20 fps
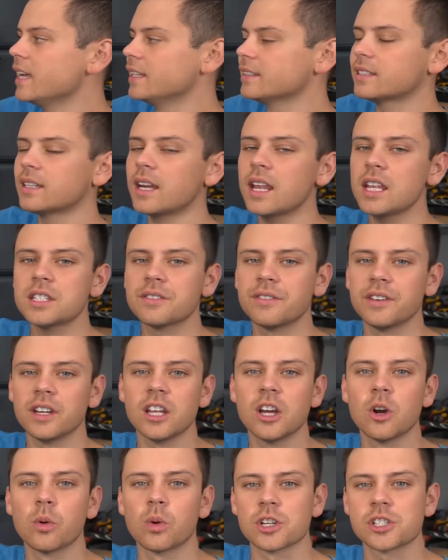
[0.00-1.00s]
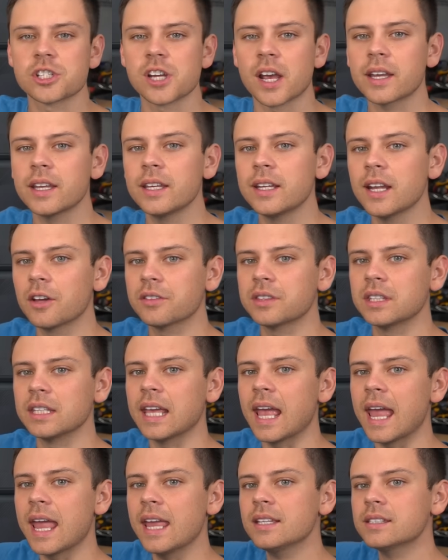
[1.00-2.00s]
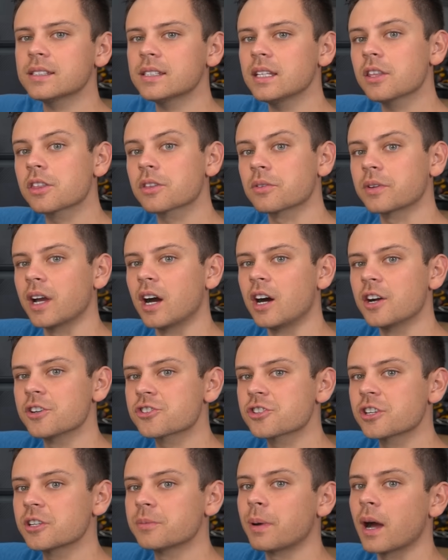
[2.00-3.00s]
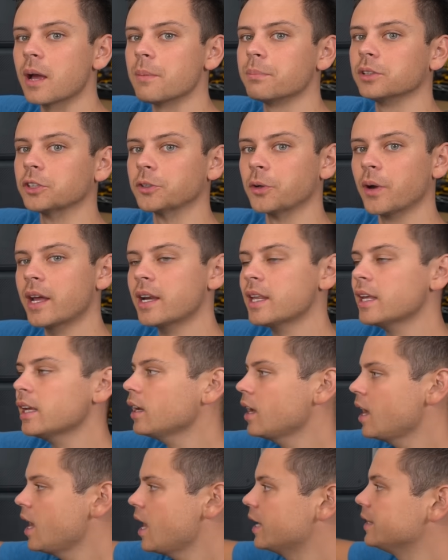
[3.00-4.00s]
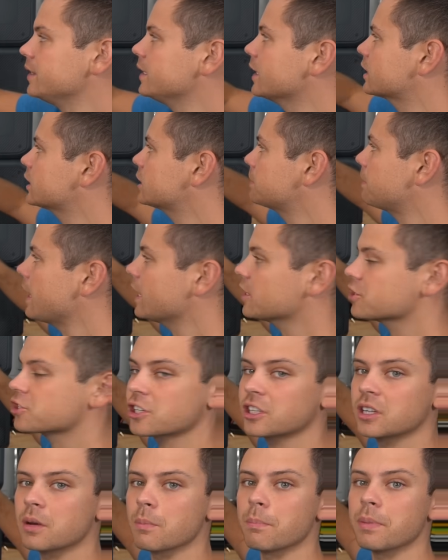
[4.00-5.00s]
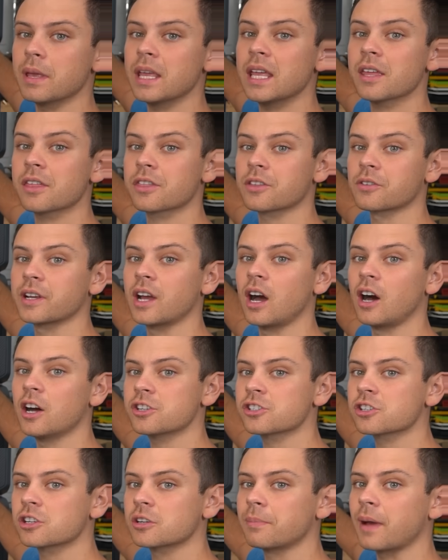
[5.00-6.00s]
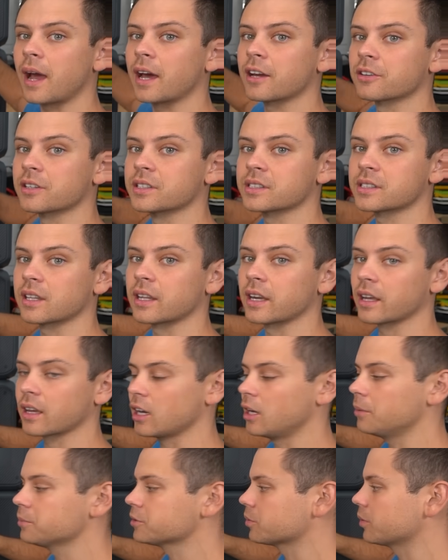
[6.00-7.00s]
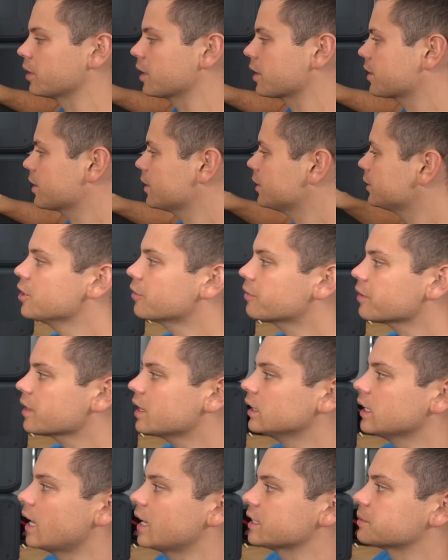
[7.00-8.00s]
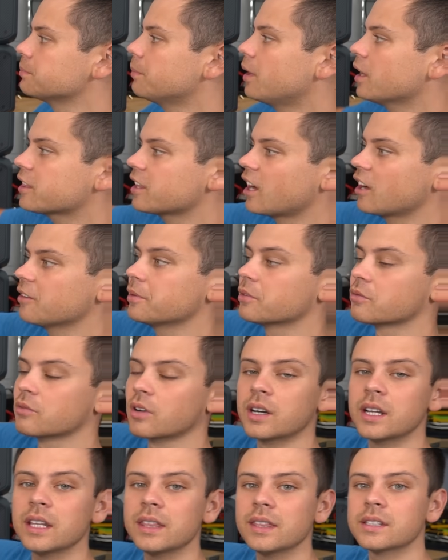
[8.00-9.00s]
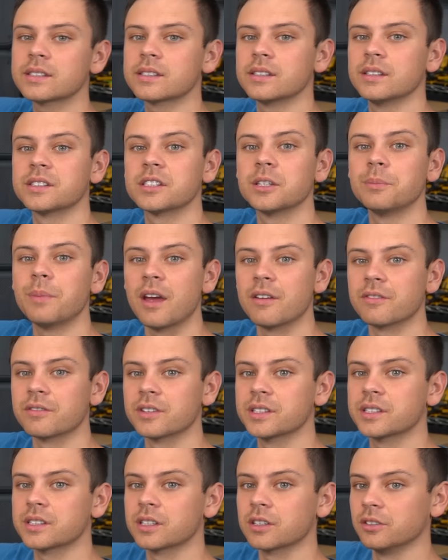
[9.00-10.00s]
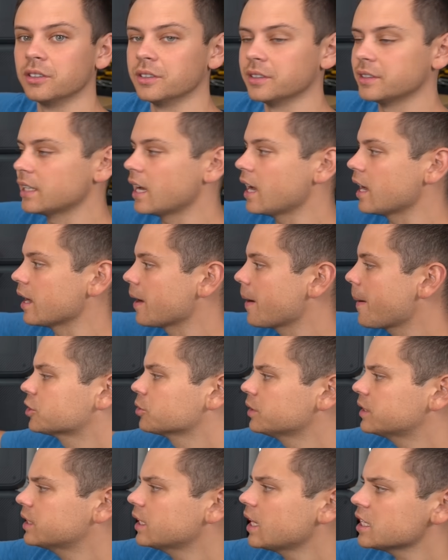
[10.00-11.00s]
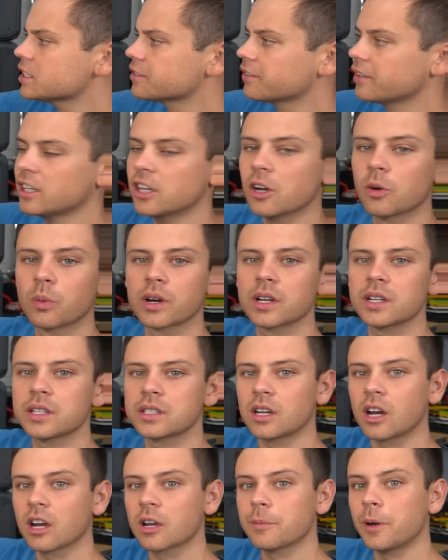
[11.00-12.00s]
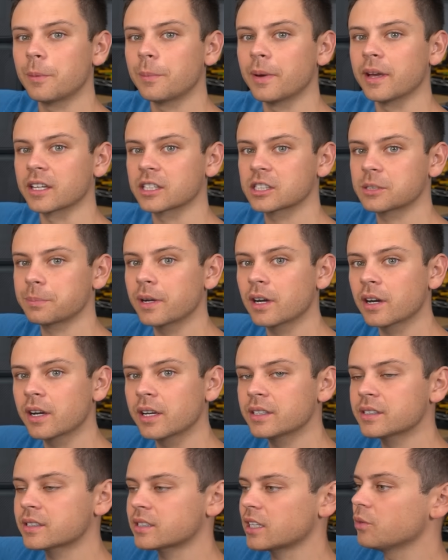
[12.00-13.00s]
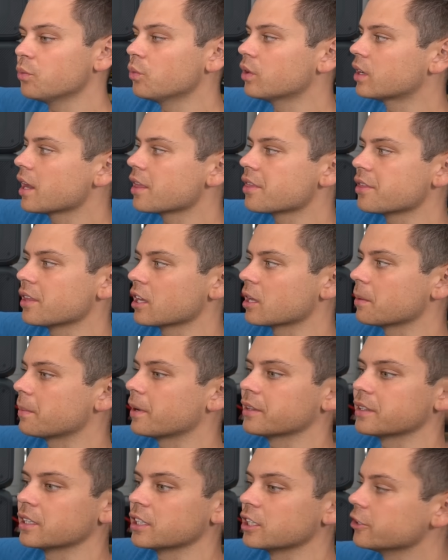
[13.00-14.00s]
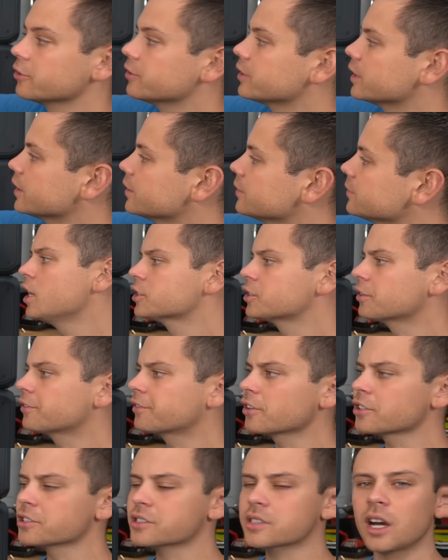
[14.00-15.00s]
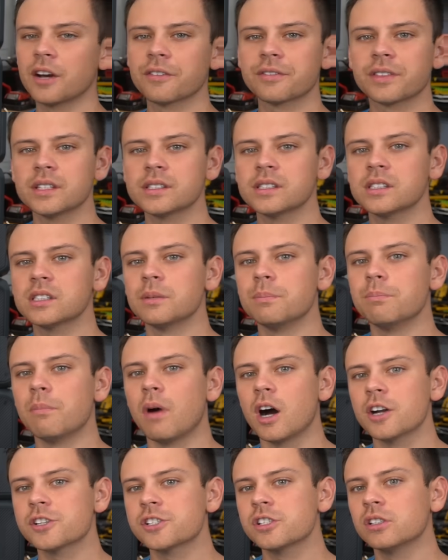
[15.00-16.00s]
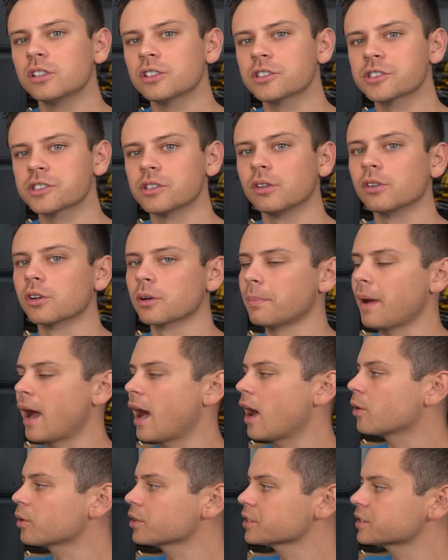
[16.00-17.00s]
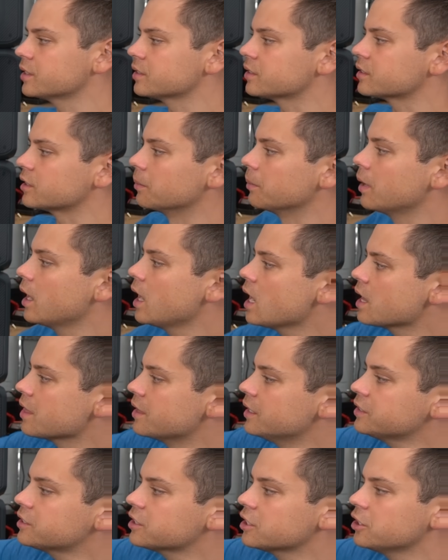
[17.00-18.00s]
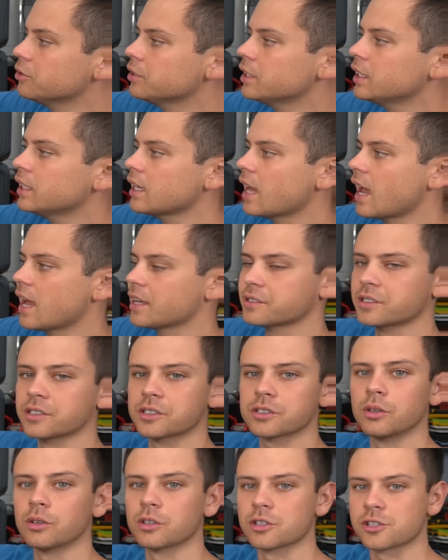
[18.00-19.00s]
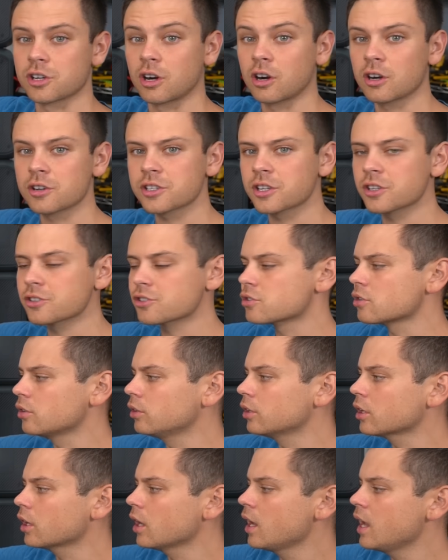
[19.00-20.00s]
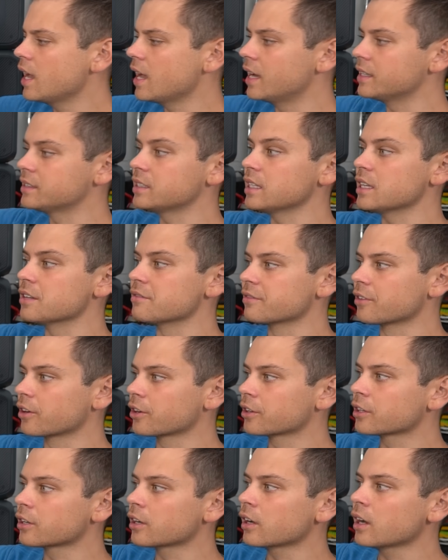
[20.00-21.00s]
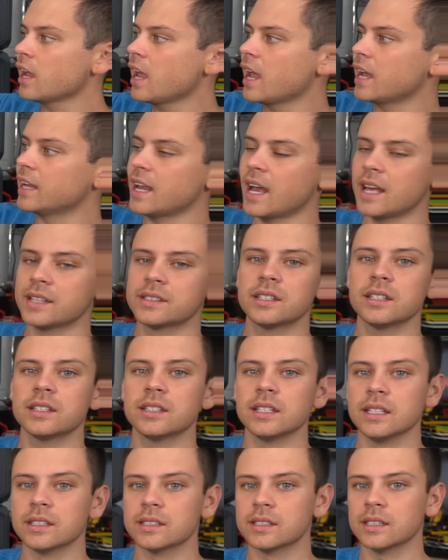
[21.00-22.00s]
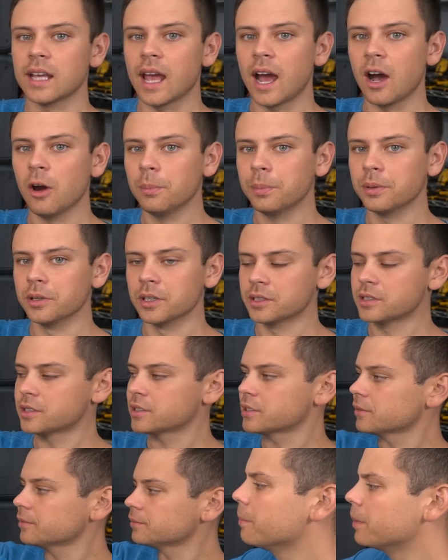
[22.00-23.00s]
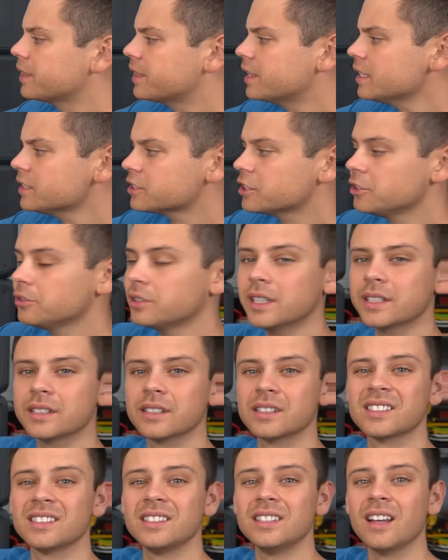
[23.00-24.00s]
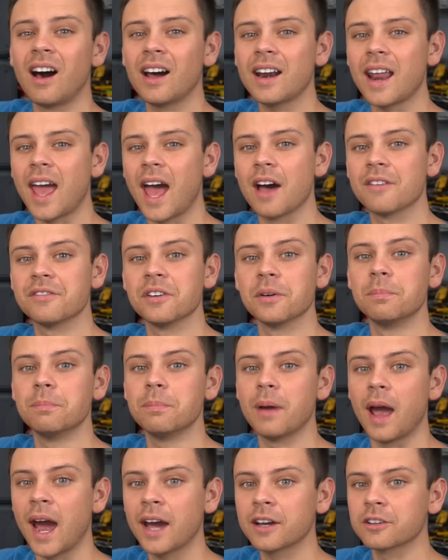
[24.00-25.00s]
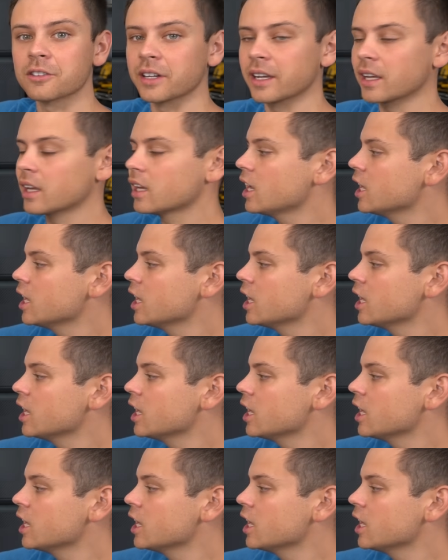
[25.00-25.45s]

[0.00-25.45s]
In today's video, we're checking out the AC300 by Bluetti and the expansion B300 batteries that it comes with. And over the last month, I've been running this system every single day. So in today's video, we're gonna talk about my experience and what I think about the unit. So first off, this is a modular solar power system. This unit has the solar charge controller, has the inverter, and it has the DC outputs. But this unit does not have a battery.